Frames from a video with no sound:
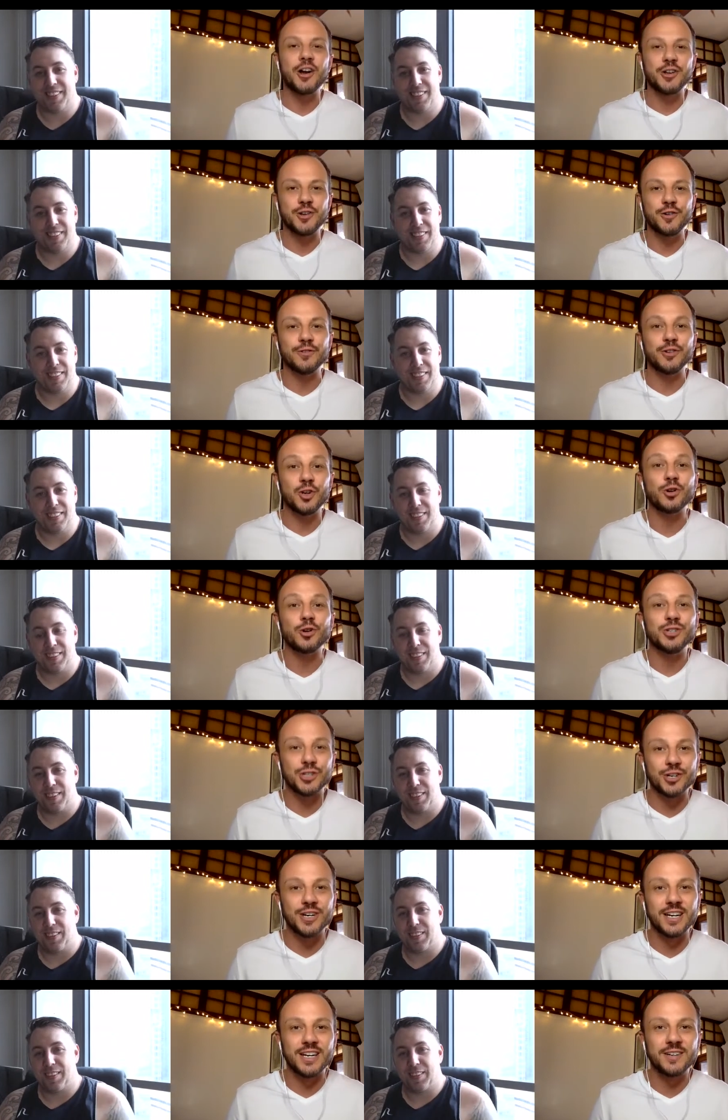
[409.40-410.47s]
Speaker 1: you for your
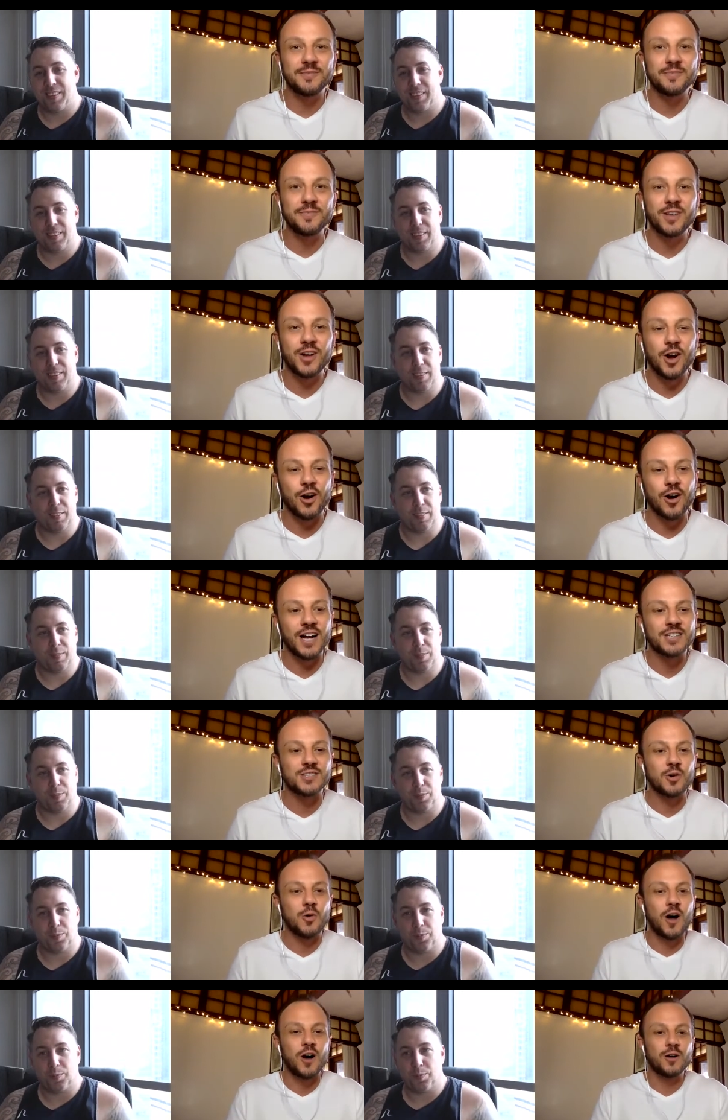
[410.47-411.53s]
journey. All right.
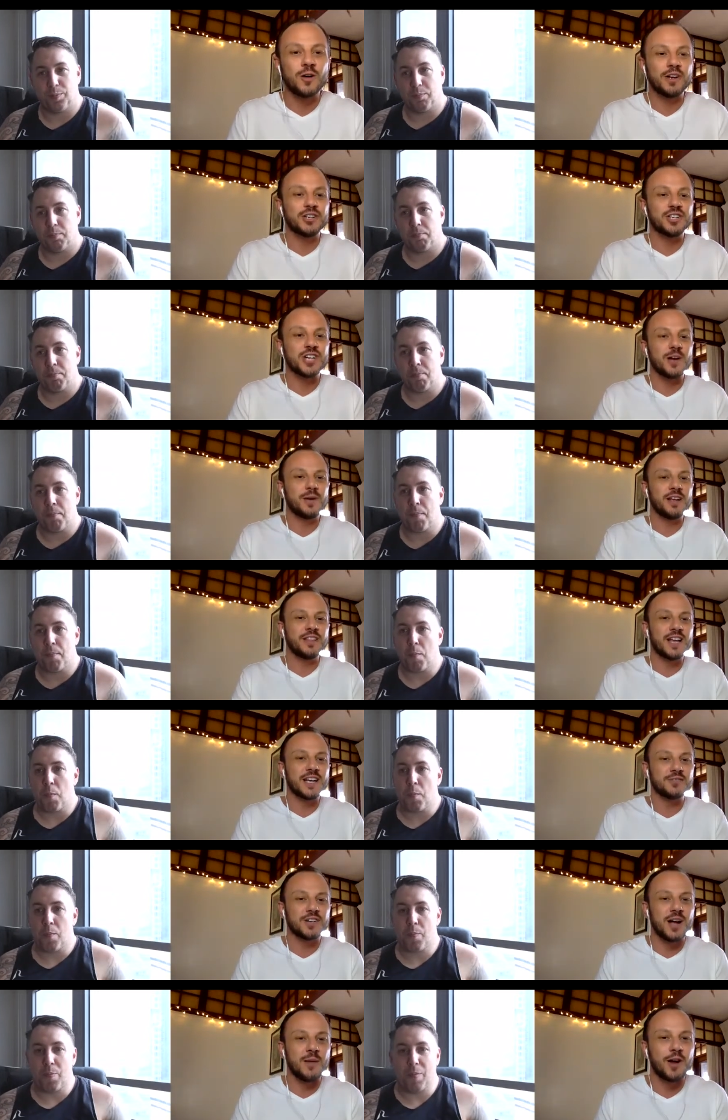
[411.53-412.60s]
So welcome here, Jeremy.
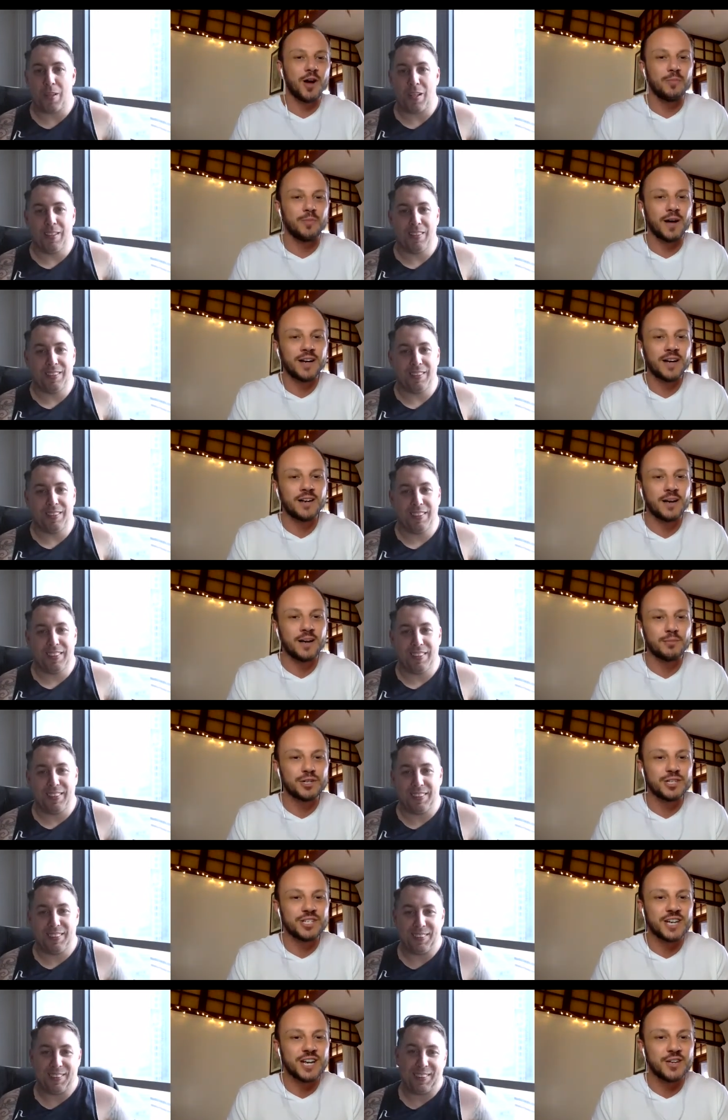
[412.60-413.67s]
Thanks for coming out, bud. I
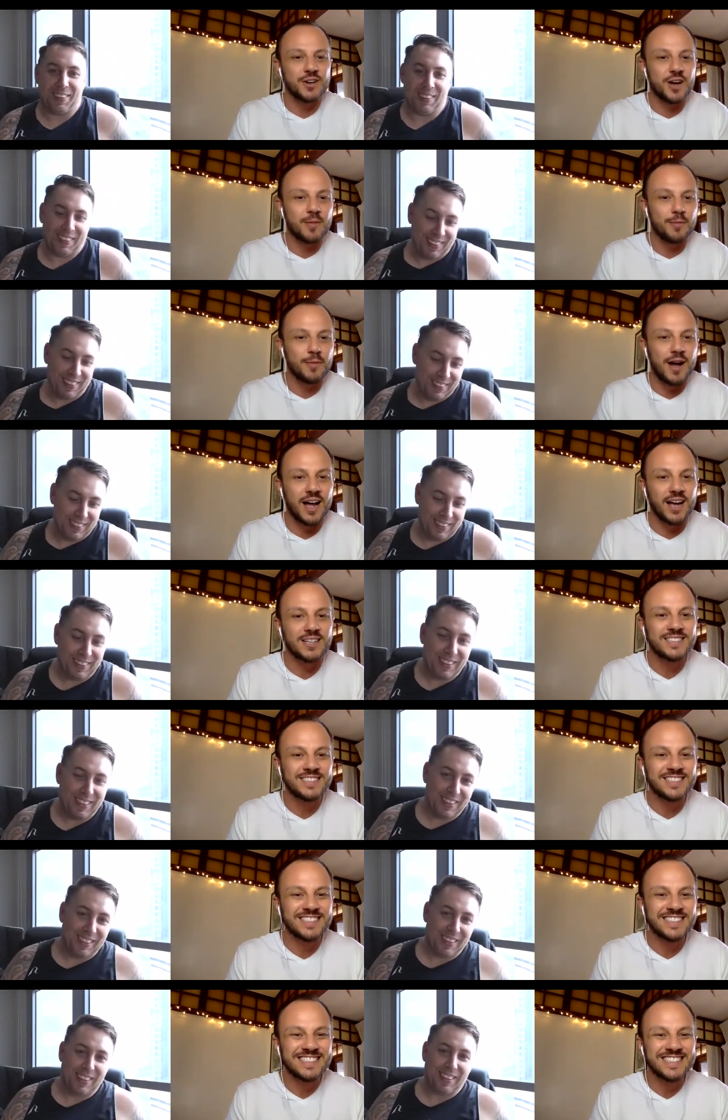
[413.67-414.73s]
appreciate you coming by.
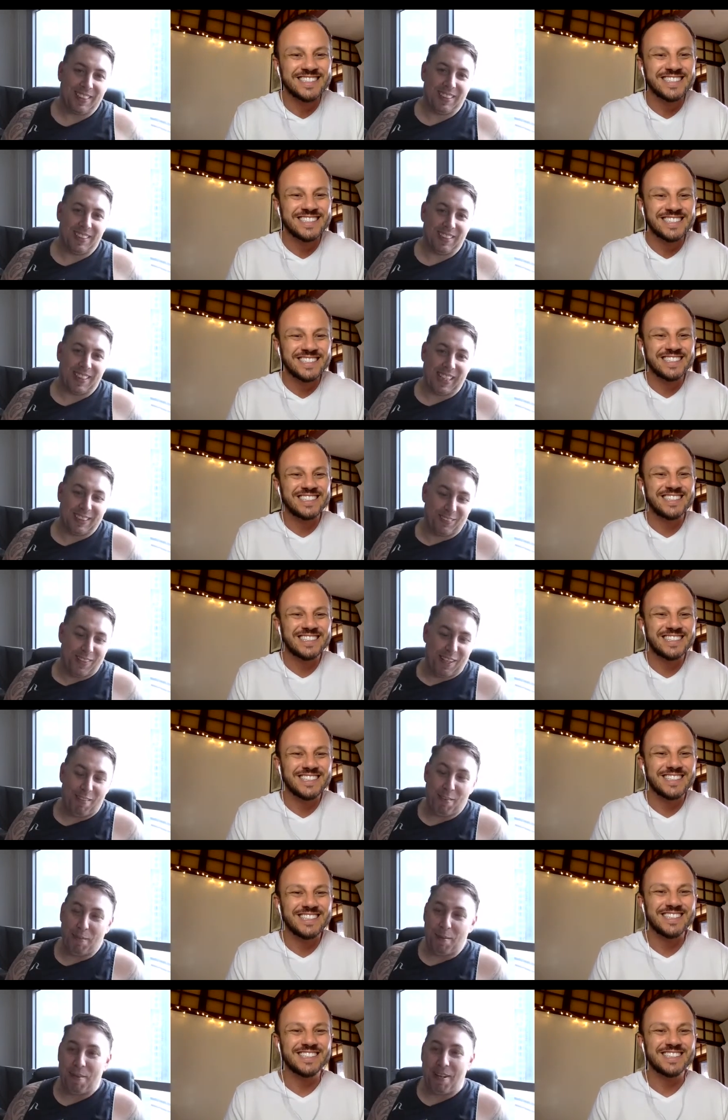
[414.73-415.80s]
Speaker 2: Thanks for
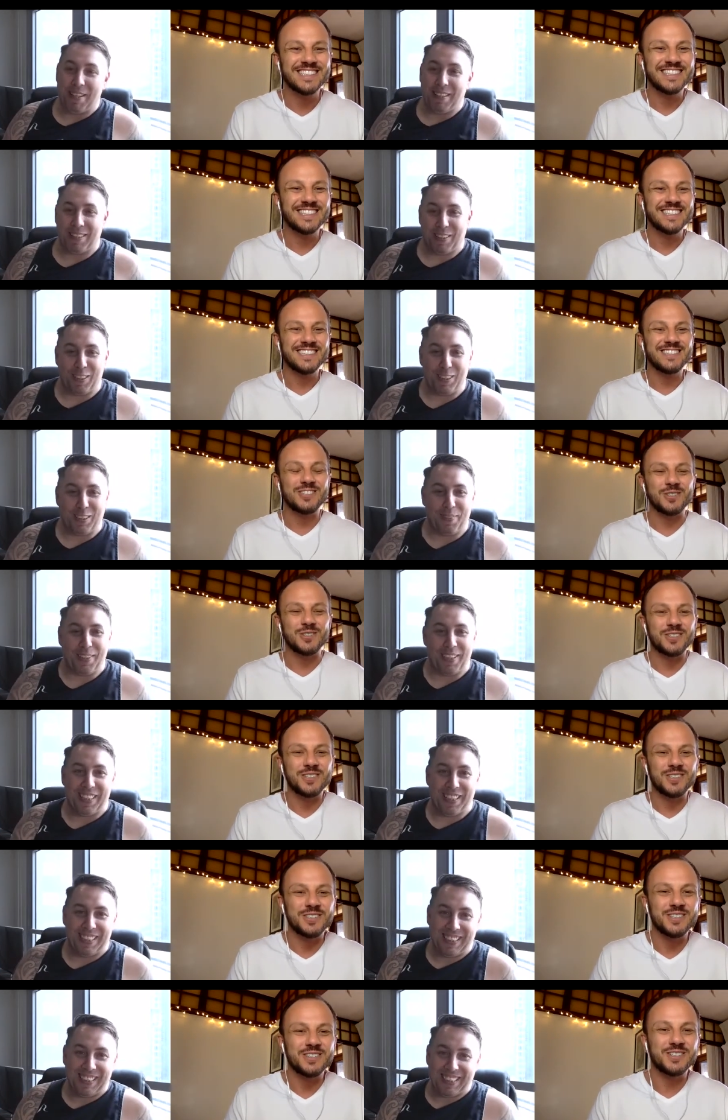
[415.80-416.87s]
having me, man. Good to be here.
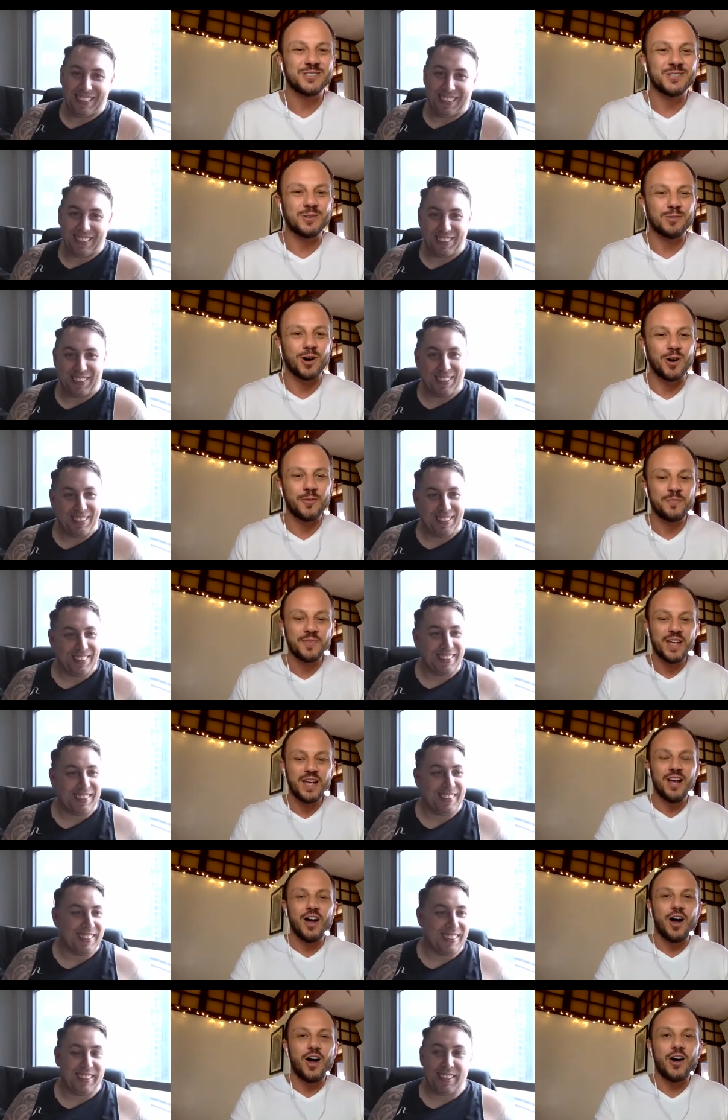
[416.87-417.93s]
Speaker 1: Cool, bro.
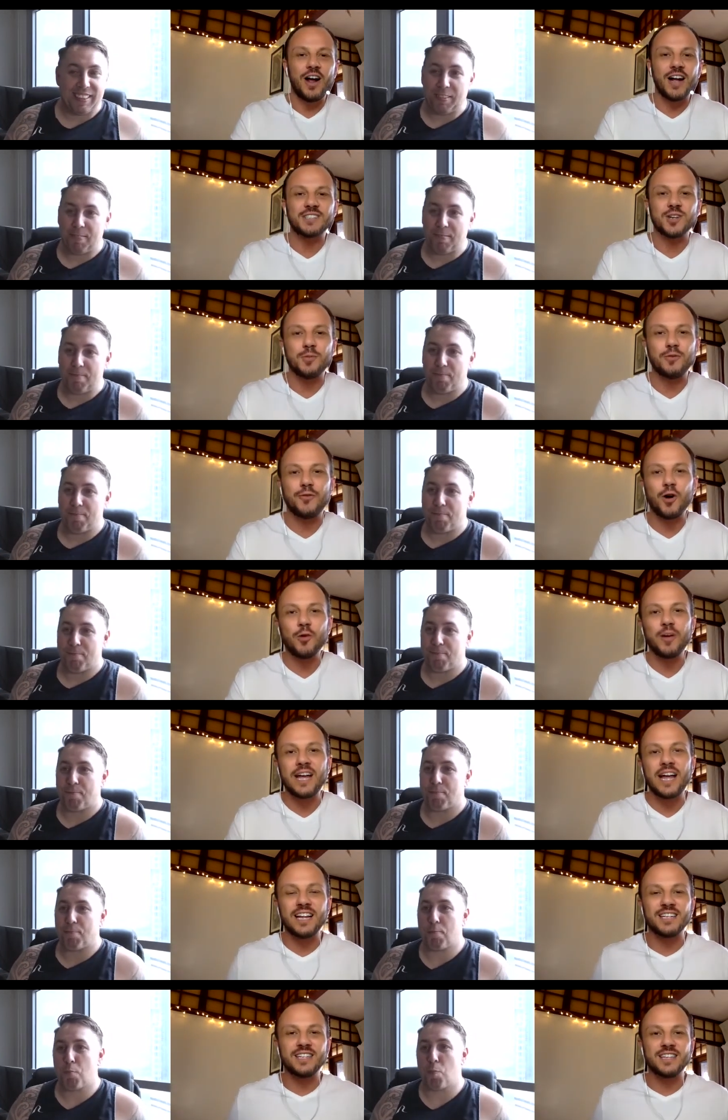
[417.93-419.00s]
All right. So before we
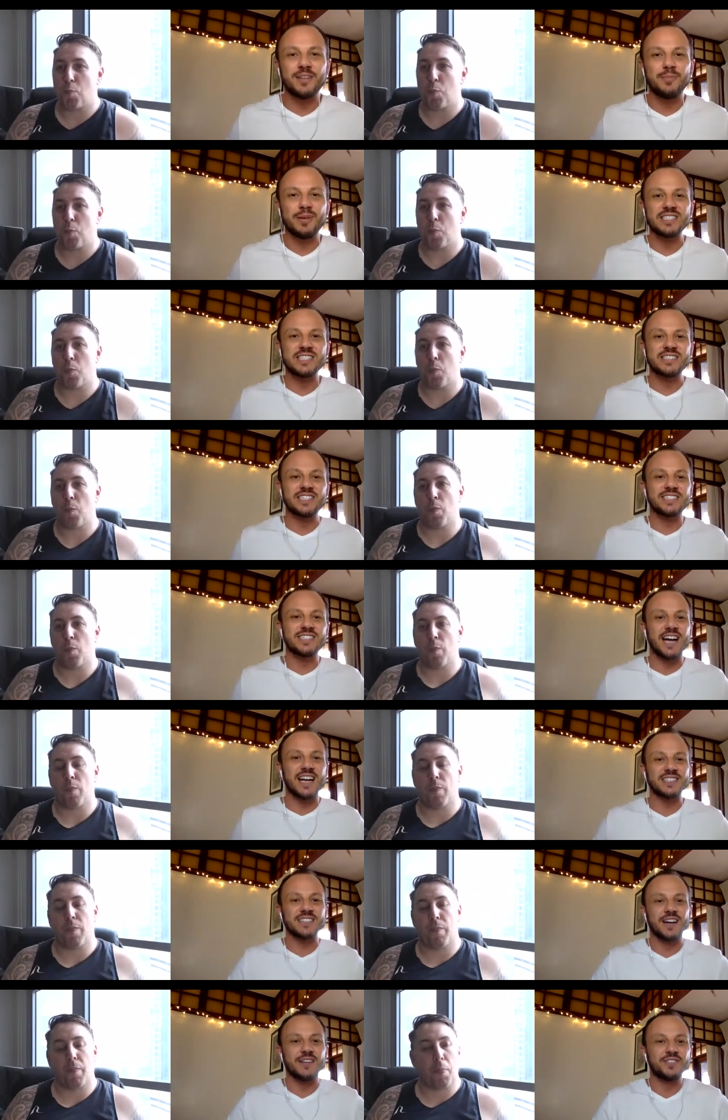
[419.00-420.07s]
get into the businessy
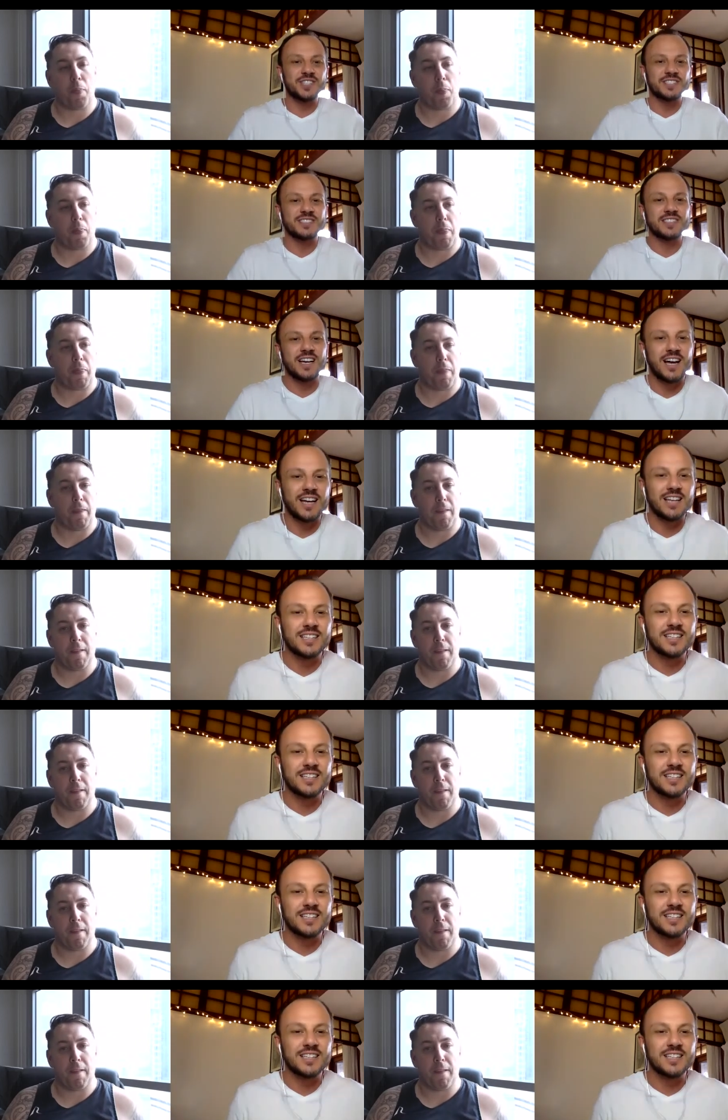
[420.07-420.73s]
side of stuff, just uh,